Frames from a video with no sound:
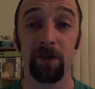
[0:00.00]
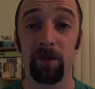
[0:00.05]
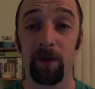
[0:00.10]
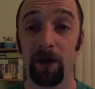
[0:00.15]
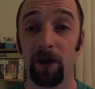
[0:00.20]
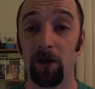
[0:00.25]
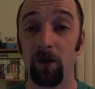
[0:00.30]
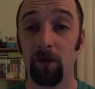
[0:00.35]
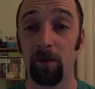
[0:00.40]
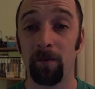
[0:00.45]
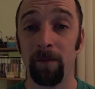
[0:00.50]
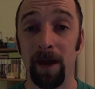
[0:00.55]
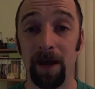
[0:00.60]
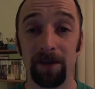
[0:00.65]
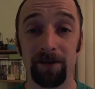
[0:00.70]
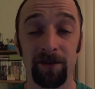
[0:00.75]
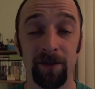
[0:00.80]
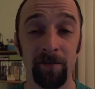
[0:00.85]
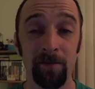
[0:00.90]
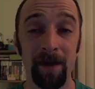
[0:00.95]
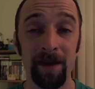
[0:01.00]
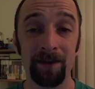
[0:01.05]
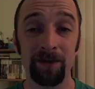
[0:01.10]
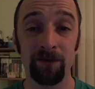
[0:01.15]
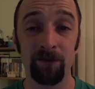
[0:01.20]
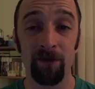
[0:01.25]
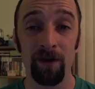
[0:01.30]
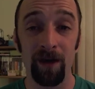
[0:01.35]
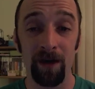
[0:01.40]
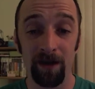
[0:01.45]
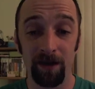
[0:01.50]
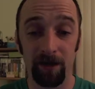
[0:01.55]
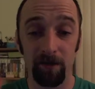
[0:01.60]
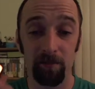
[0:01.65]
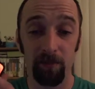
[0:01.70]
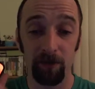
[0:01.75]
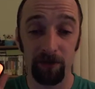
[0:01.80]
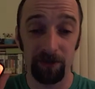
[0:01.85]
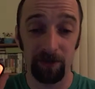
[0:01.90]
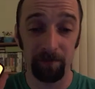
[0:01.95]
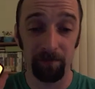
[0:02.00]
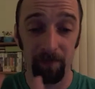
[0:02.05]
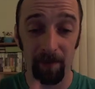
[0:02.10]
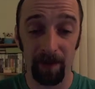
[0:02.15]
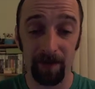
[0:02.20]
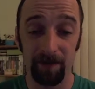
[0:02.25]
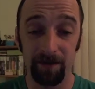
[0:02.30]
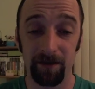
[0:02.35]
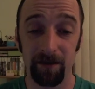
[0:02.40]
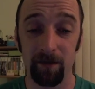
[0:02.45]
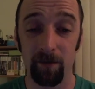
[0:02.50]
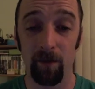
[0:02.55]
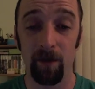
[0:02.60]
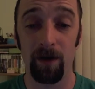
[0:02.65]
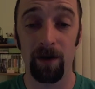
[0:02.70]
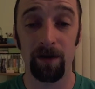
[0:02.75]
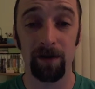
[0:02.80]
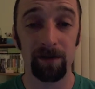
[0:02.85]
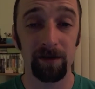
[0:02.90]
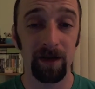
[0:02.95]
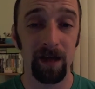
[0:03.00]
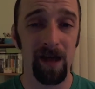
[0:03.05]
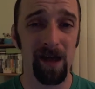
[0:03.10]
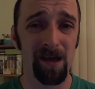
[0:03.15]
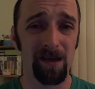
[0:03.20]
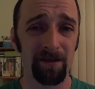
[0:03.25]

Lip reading: You want to go back to the main screen, you push the button. You want to